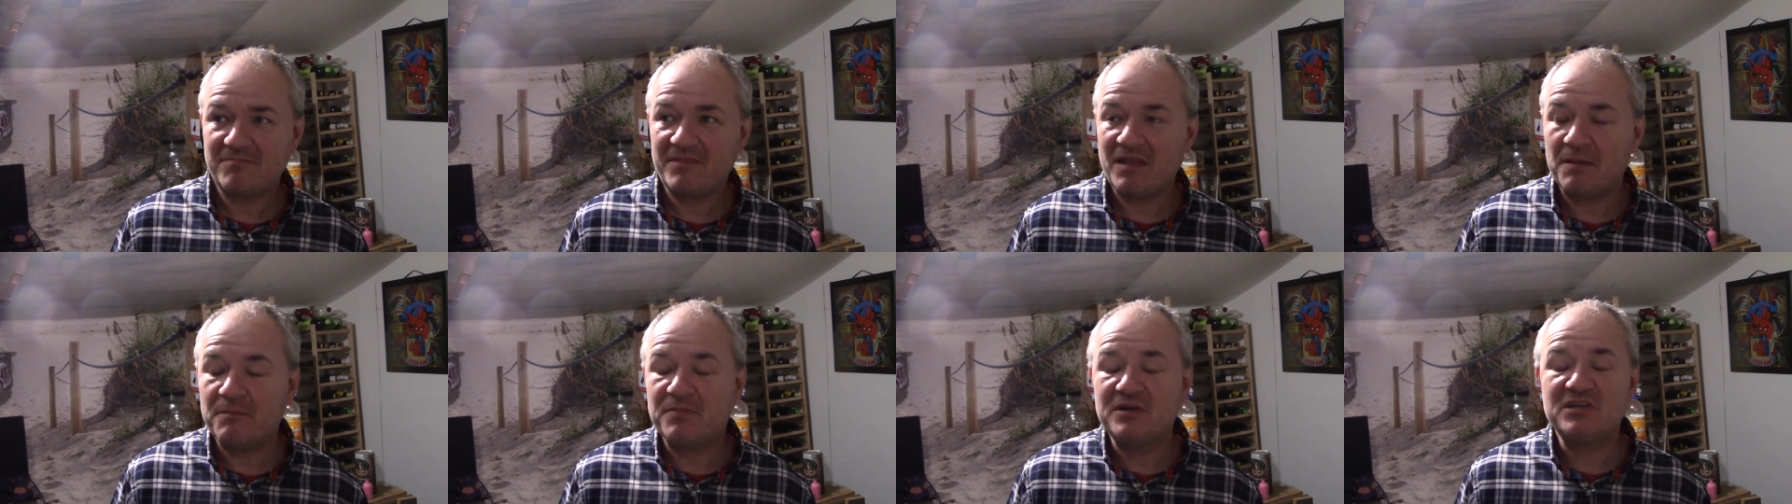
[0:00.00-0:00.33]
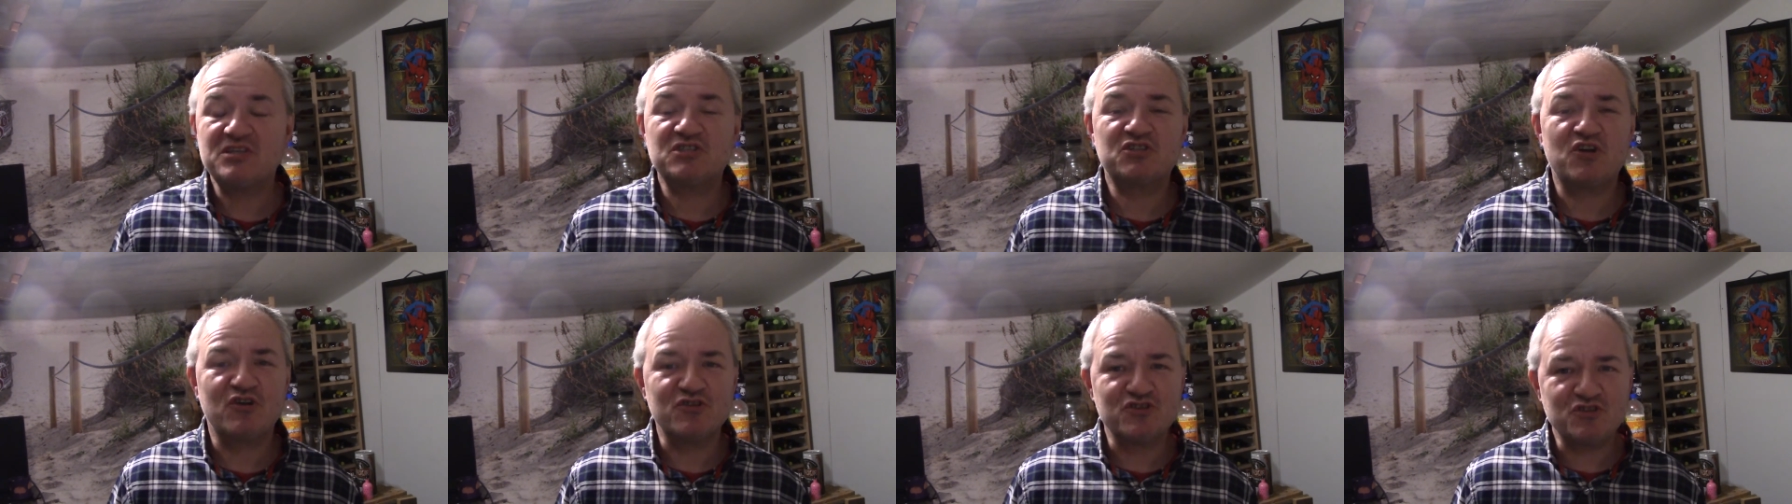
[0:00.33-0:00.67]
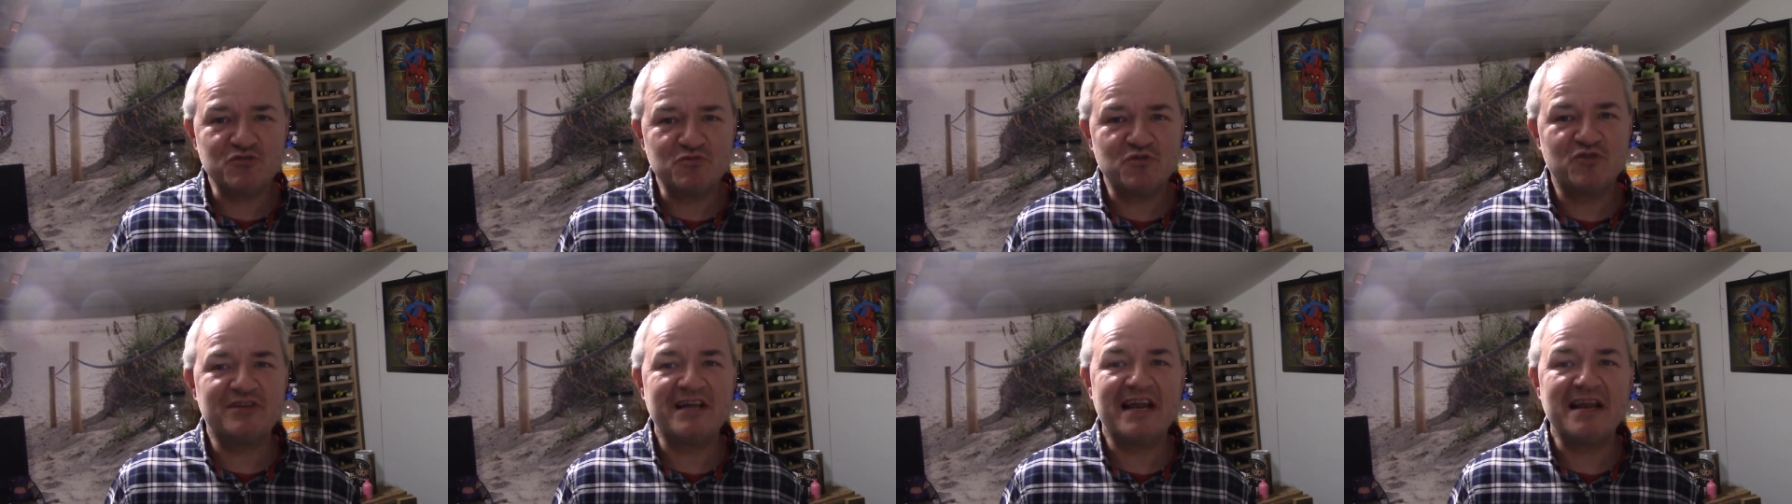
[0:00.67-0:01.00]
but it's got
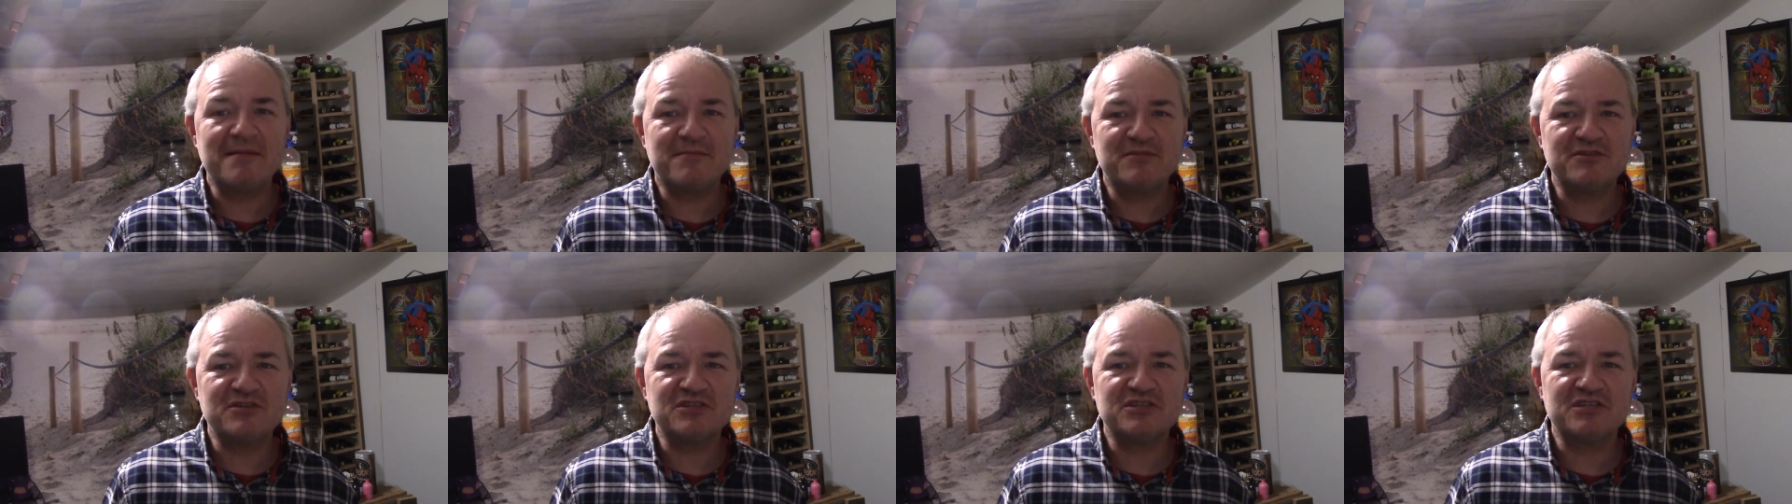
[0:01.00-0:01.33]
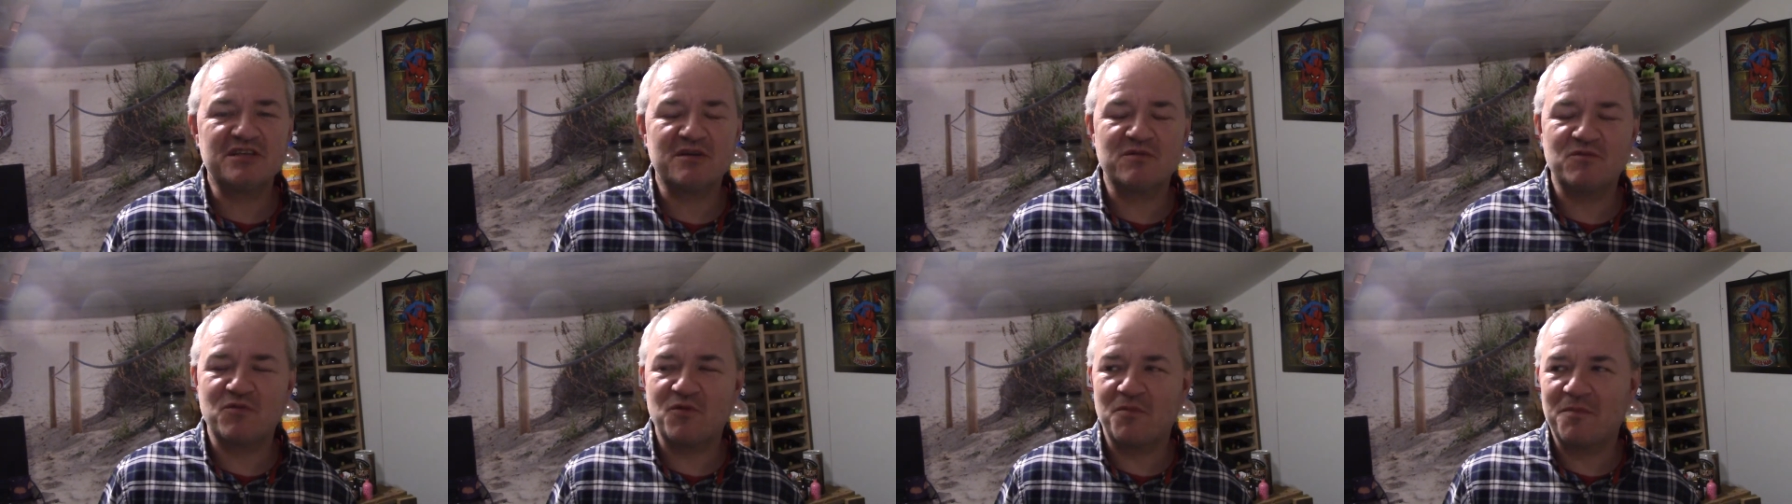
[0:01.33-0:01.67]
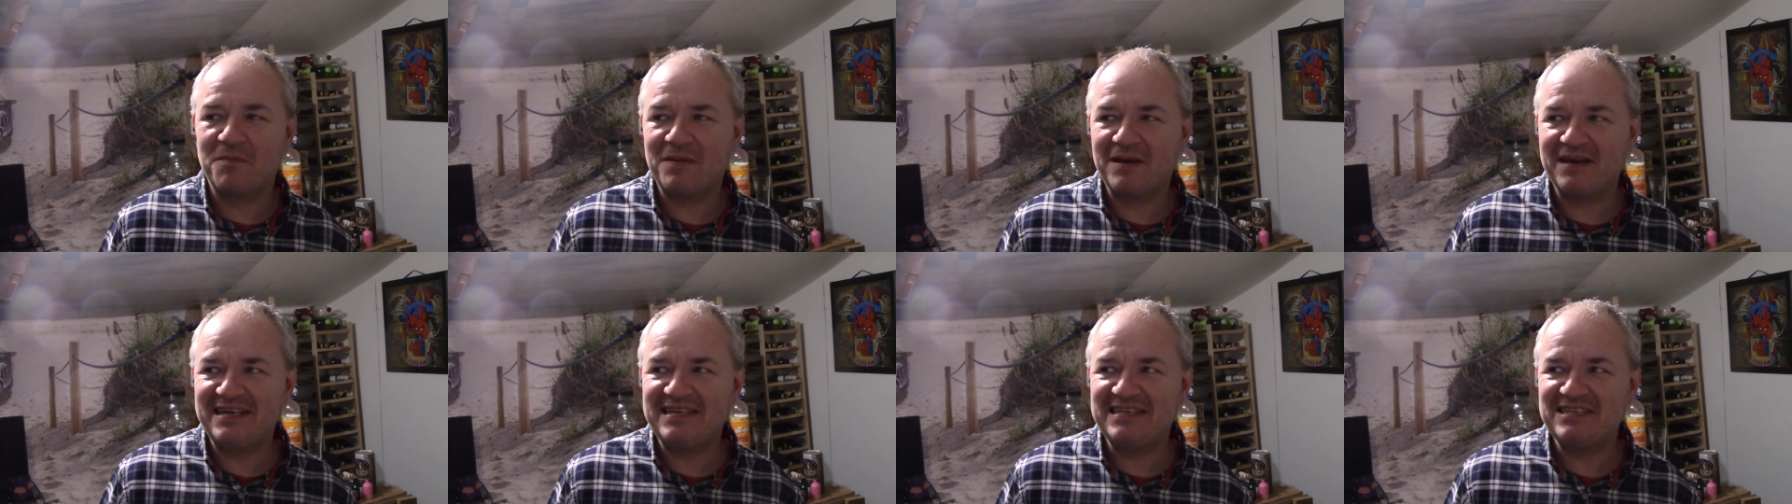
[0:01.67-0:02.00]
some good elements that will
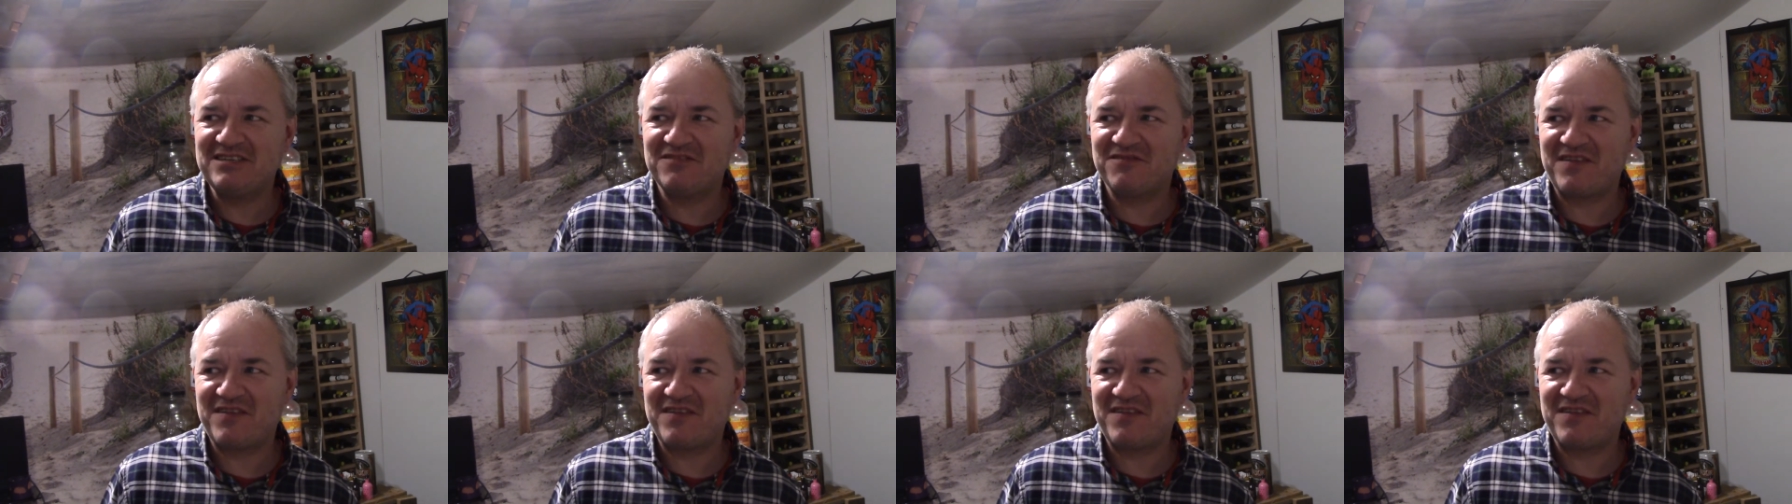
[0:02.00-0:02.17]
please